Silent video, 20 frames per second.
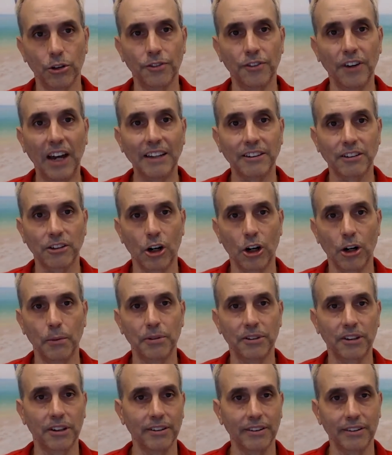fast carbs,
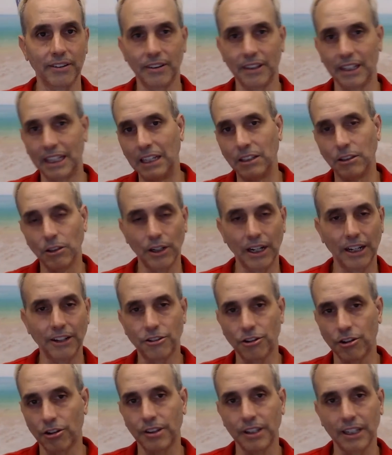because the ketone
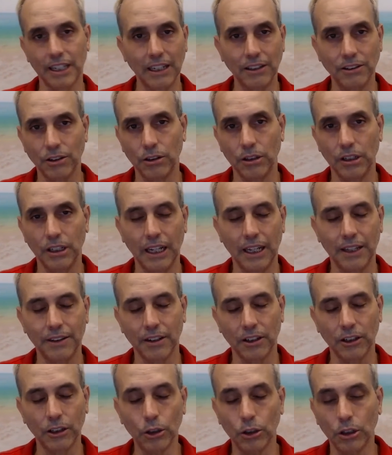ester and the
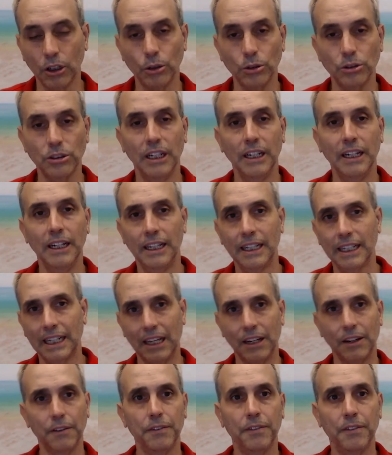glucose
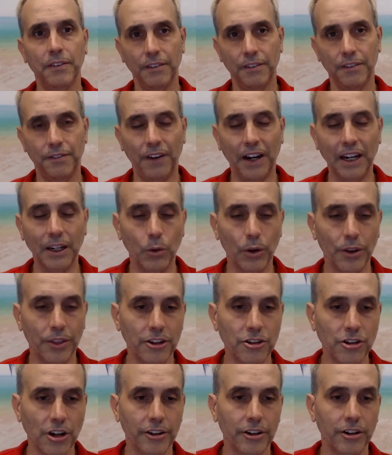kind of fight with
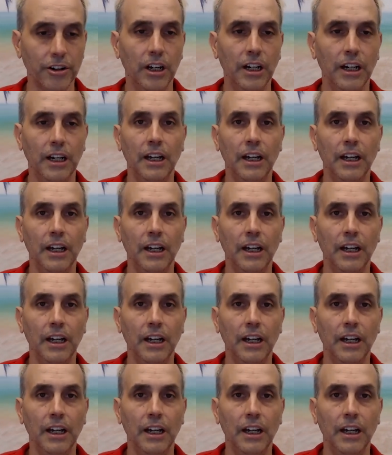each other.